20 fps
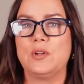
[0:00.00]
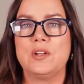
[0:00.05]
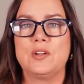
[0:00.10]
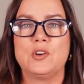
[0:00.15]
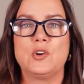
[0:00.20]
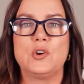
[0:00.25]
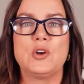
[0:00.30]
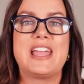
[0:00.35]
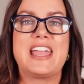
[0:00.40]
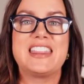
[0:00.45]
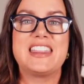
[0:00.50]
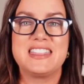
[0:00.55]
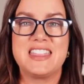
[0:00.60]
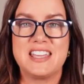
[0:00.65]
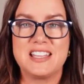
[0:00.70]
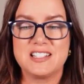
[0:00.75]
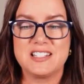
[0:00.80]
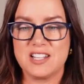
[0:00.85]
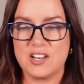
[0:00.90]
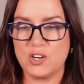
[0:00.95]
create
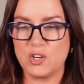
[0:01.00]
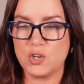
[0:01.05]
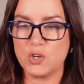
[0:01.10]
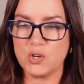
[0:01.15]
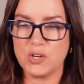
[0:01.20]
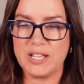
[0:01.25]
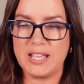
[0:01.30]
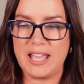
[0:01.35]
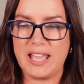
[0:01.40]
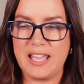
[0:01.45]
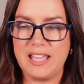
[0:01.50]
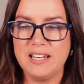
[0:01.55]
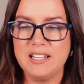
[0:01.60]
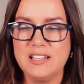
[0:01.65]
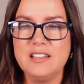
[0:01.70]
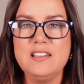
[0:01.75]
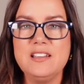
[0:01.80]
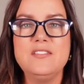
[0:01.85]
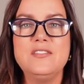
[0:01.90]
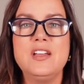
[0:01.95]
things that are
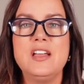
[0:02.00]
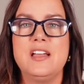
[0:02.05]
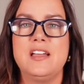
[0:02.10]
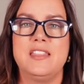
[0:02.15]
creative,